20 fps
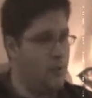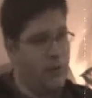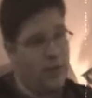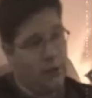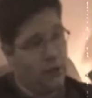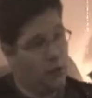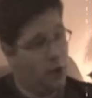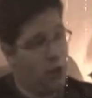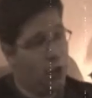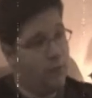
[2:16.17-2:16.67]

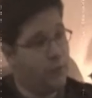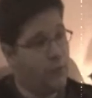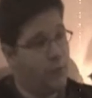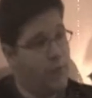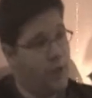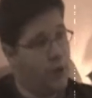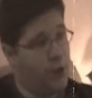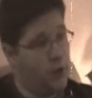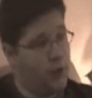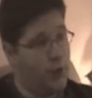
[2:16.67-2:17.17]
We can learn
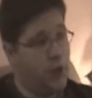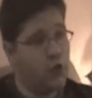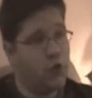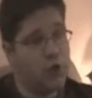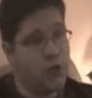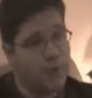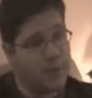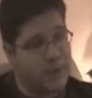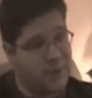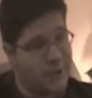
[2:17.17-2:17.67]
from their
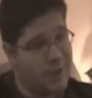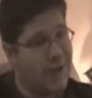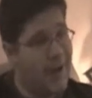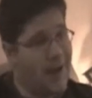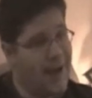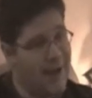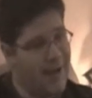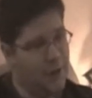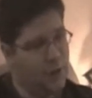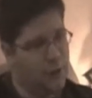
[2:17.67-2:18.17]
leadership
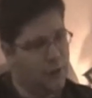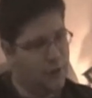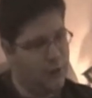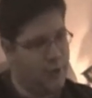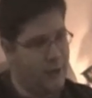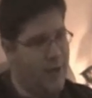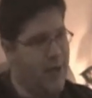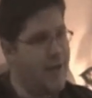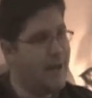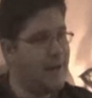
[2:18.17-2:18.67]

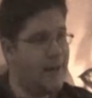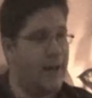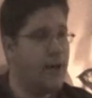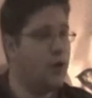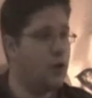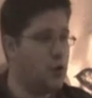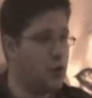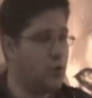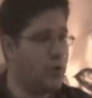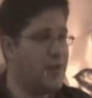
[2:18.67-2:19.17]
styles and
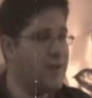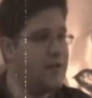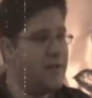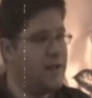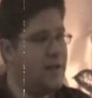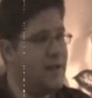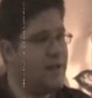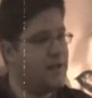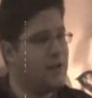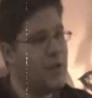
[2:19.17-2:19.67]

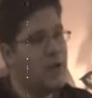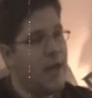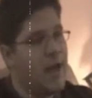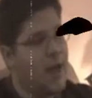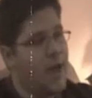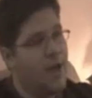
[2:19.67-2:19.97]
characteristics,